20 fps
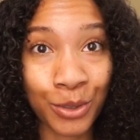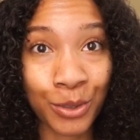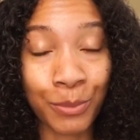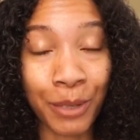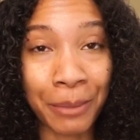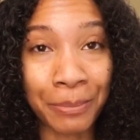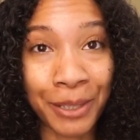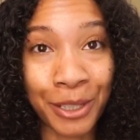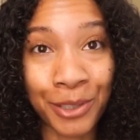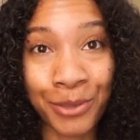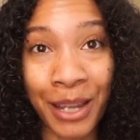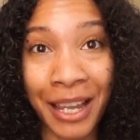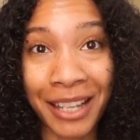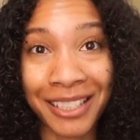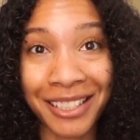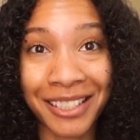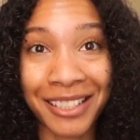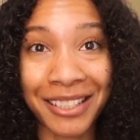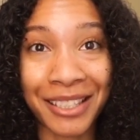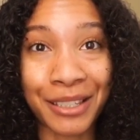who might be
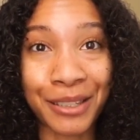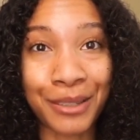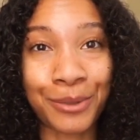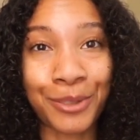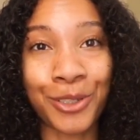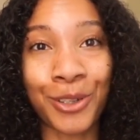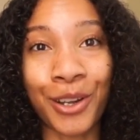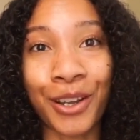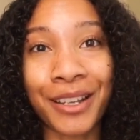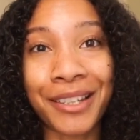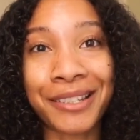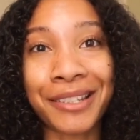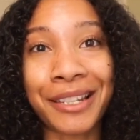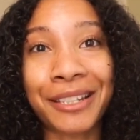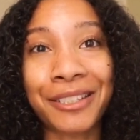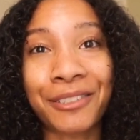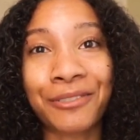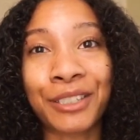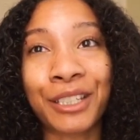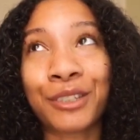attracted to the strong
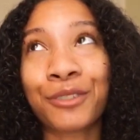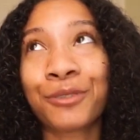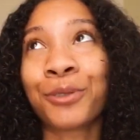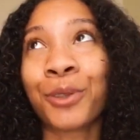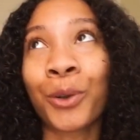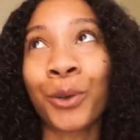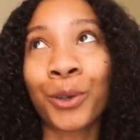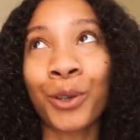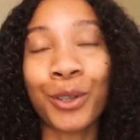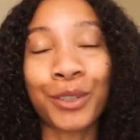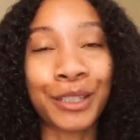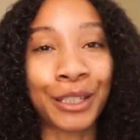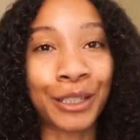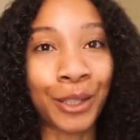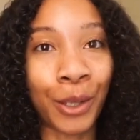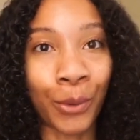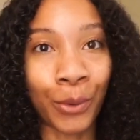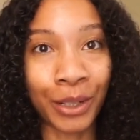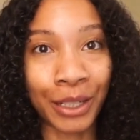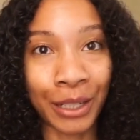scent of these florals and
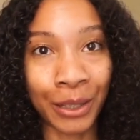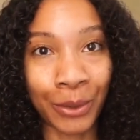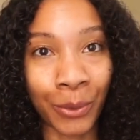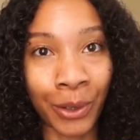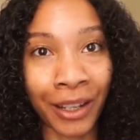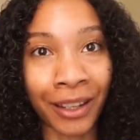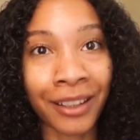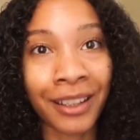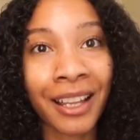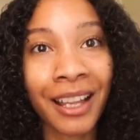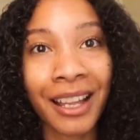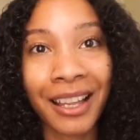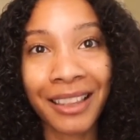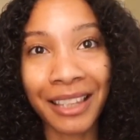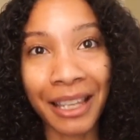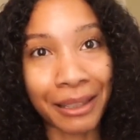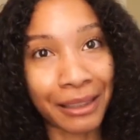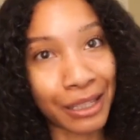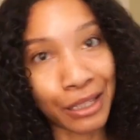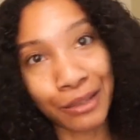coconut oil,
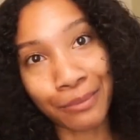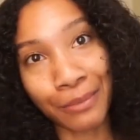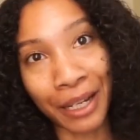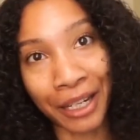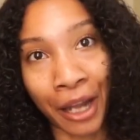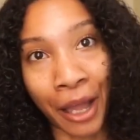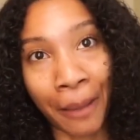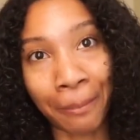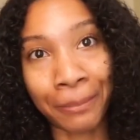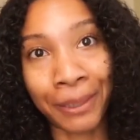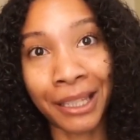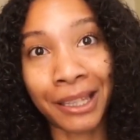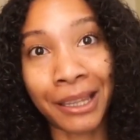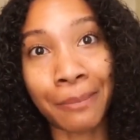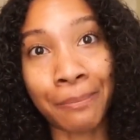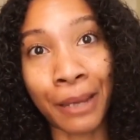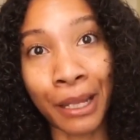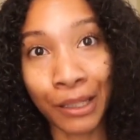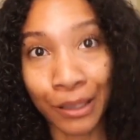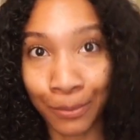then this might not be the
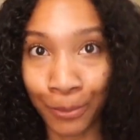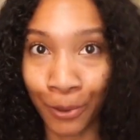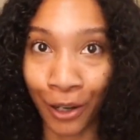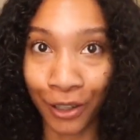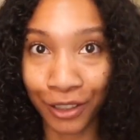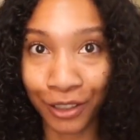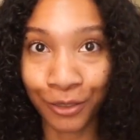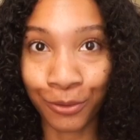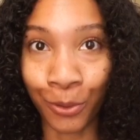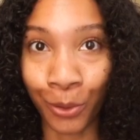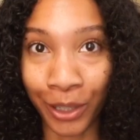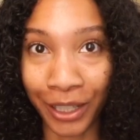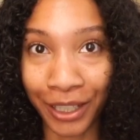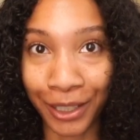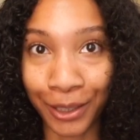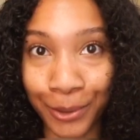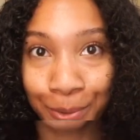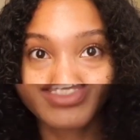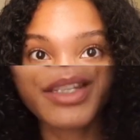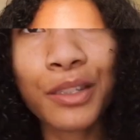best product for
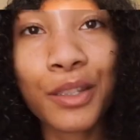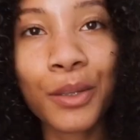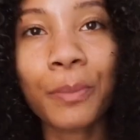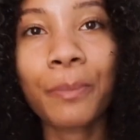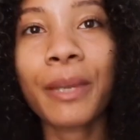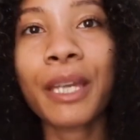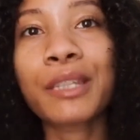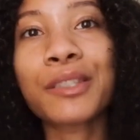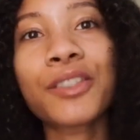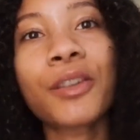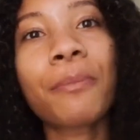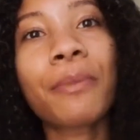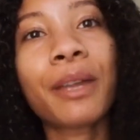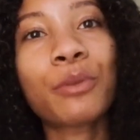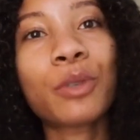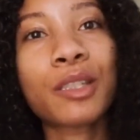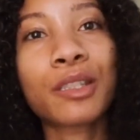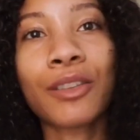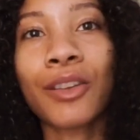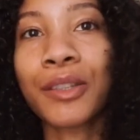you. So based on my
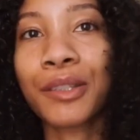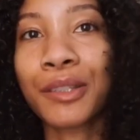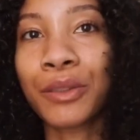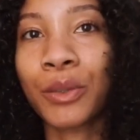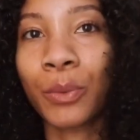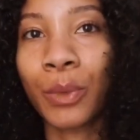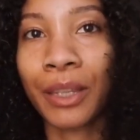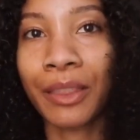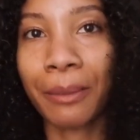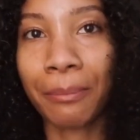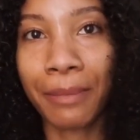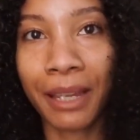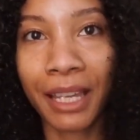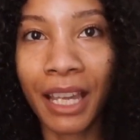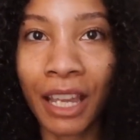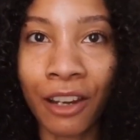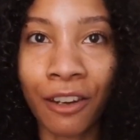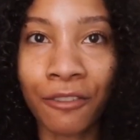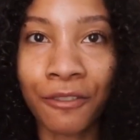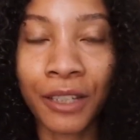results and the way that my
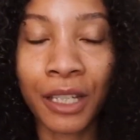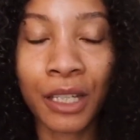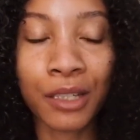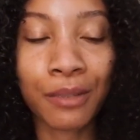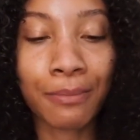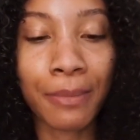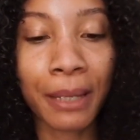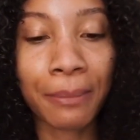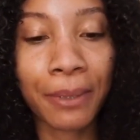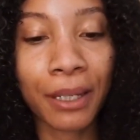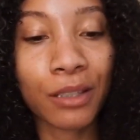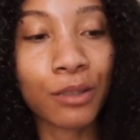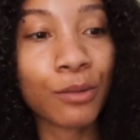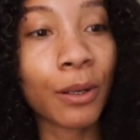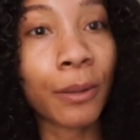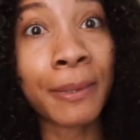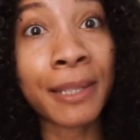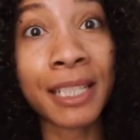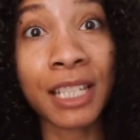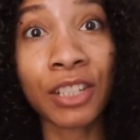hair feels, my biggest
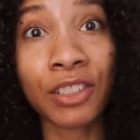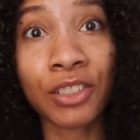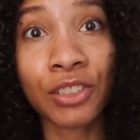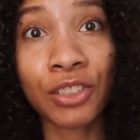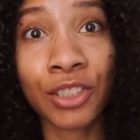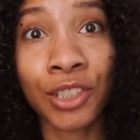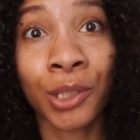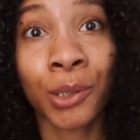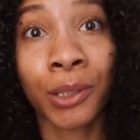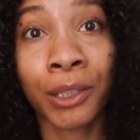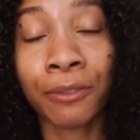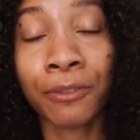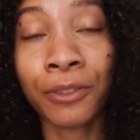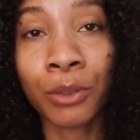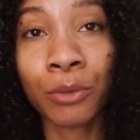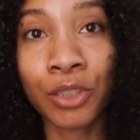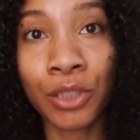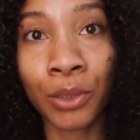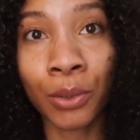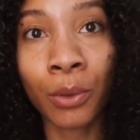recommendation to you if
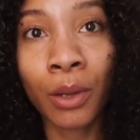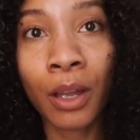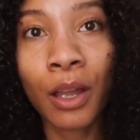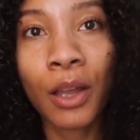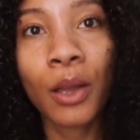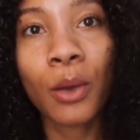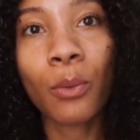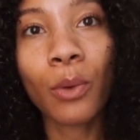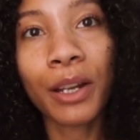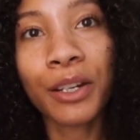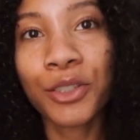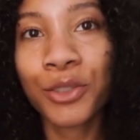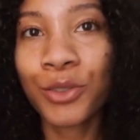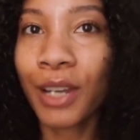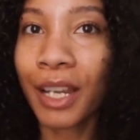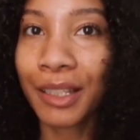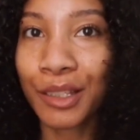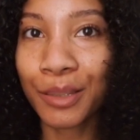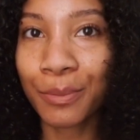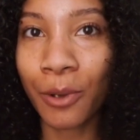you do want to
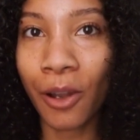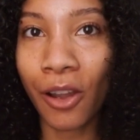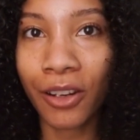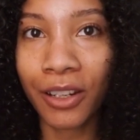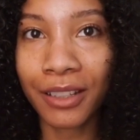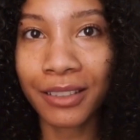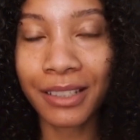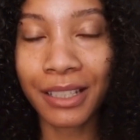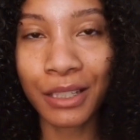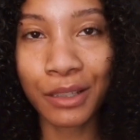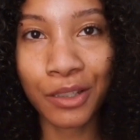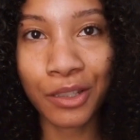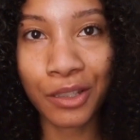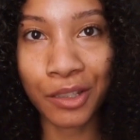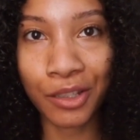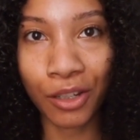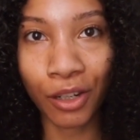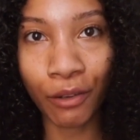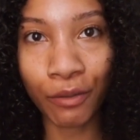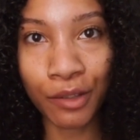try this product is to
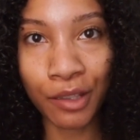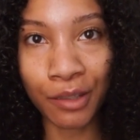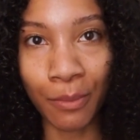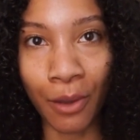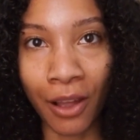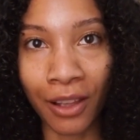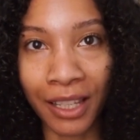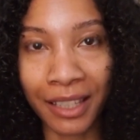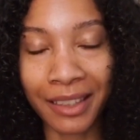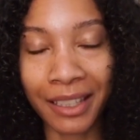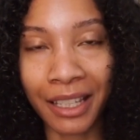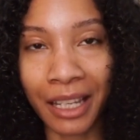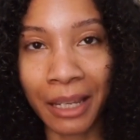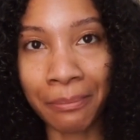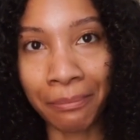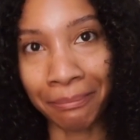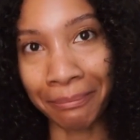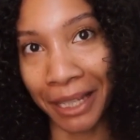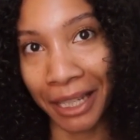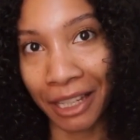start off small. I think I
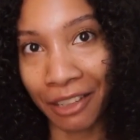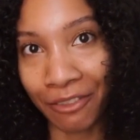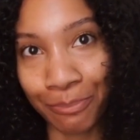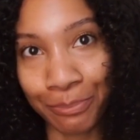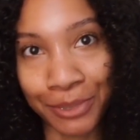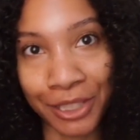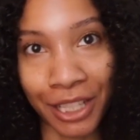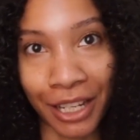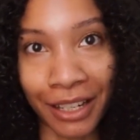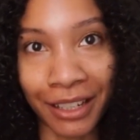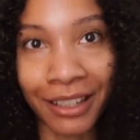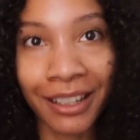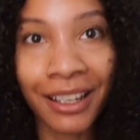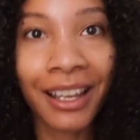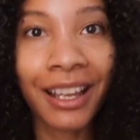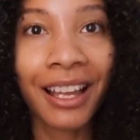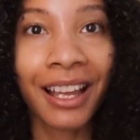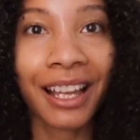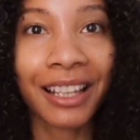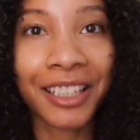may have done
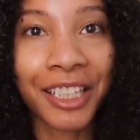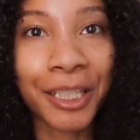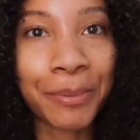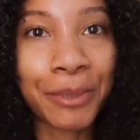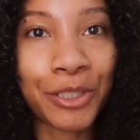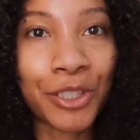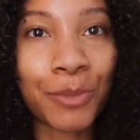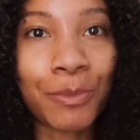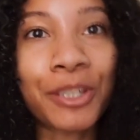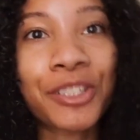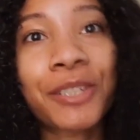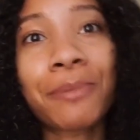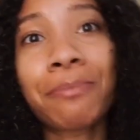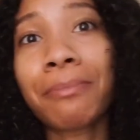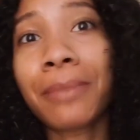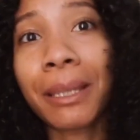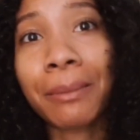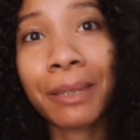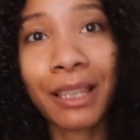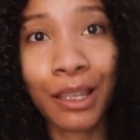a little bit too much, and
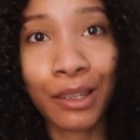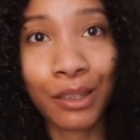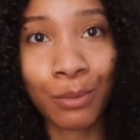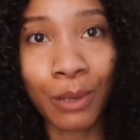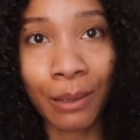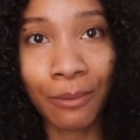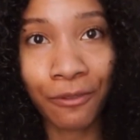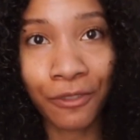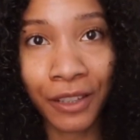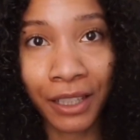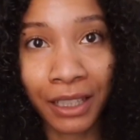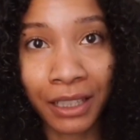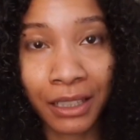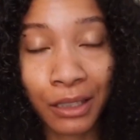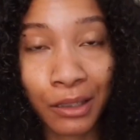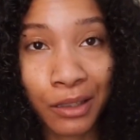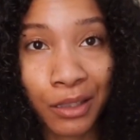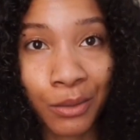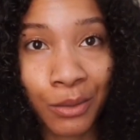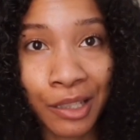maybe that's why I'm feeling
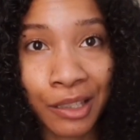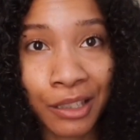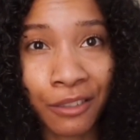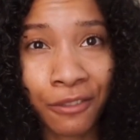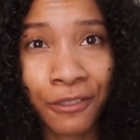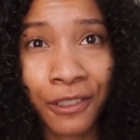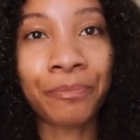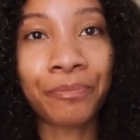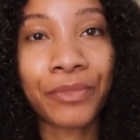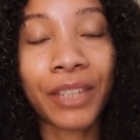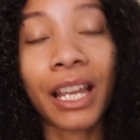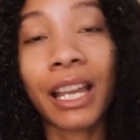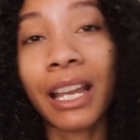this greasy feel.